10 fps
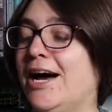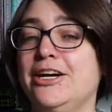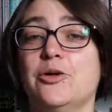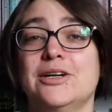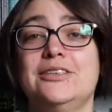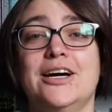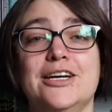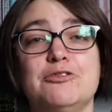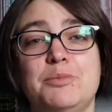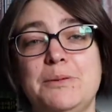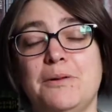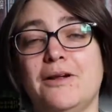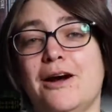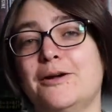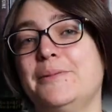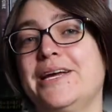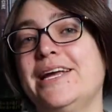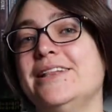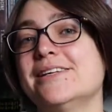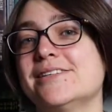I know a ton of people are
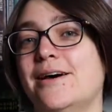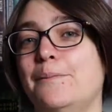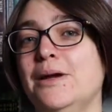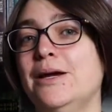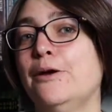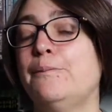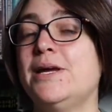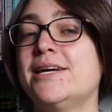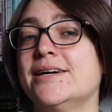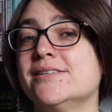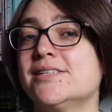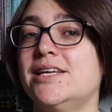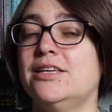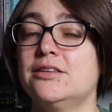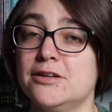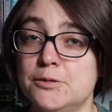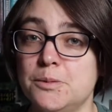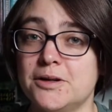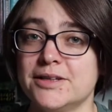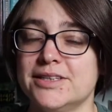picking this up because the 3rd
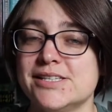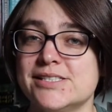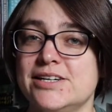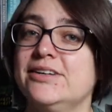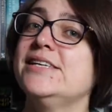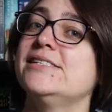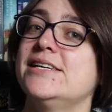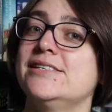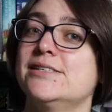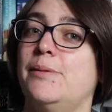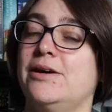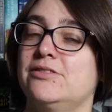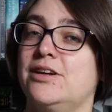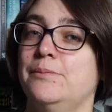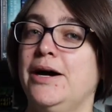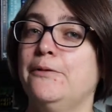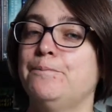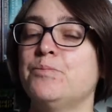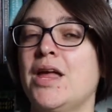book in this series is about to come out.